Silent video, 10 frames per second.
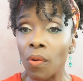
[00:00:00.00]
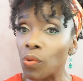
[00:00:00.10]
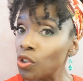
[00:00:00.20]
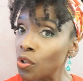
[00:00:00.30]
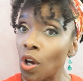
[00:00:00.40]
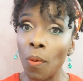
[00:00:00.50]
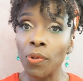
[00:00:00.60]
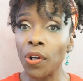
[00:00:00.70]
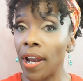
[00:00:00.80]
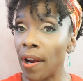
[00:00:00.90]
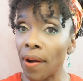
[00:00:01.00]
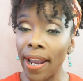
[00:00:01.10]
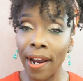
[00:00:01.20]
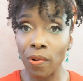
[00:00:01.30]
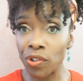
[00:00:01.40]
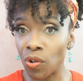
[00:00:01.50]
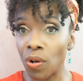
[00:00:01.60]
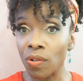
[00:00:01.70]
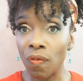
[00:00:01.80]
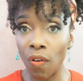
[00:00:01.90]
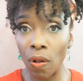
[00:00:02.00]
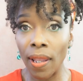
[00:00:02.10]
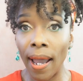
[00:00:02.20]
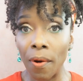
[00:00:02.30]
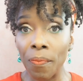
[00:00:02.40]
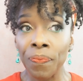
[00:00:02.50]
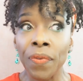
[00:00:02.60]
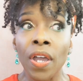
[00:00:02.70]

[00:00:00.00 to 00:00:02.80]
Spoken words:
When you comb your hair is starting to fall out.